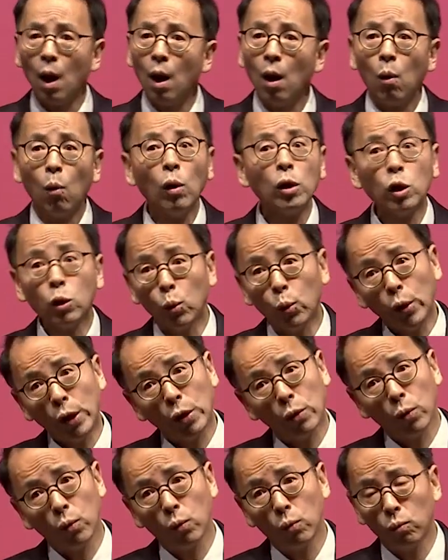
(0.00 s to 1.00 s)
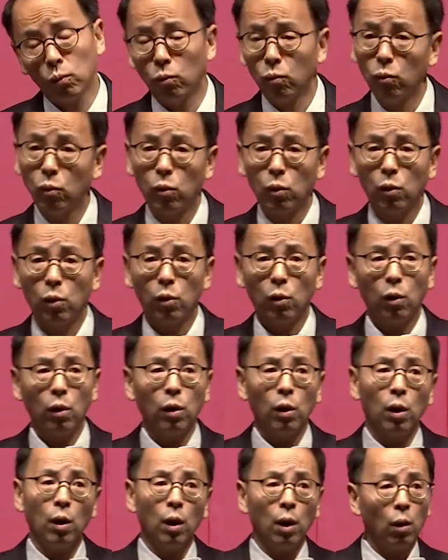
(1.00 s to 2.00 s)
What's real?
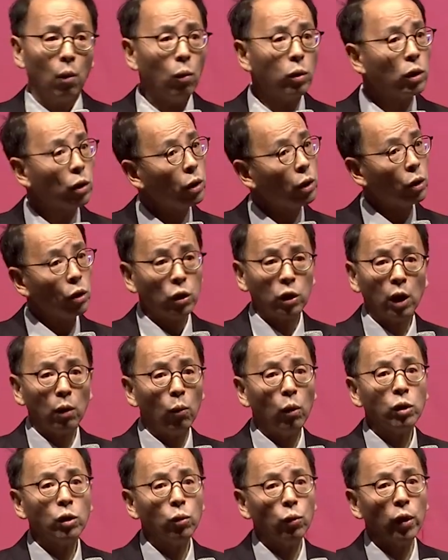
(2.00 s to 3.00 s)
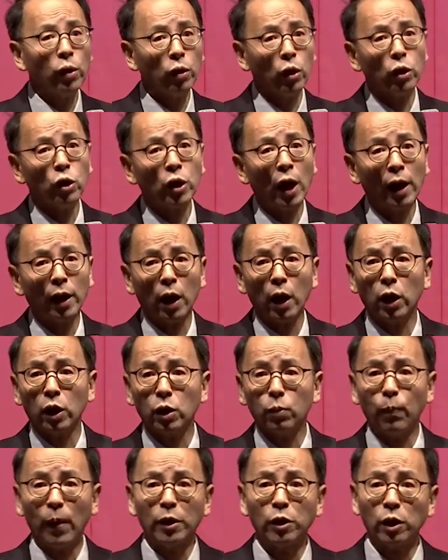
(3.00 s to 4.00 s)
What's real in China is
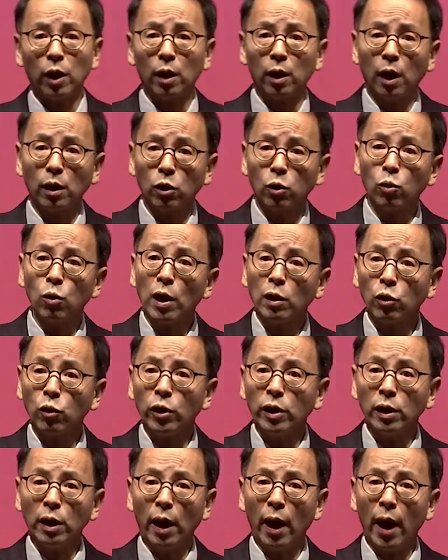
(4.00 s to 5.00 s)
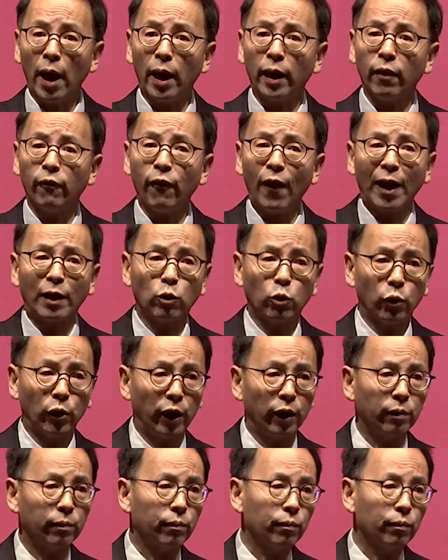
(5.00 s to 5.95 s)
basically construction and a factory.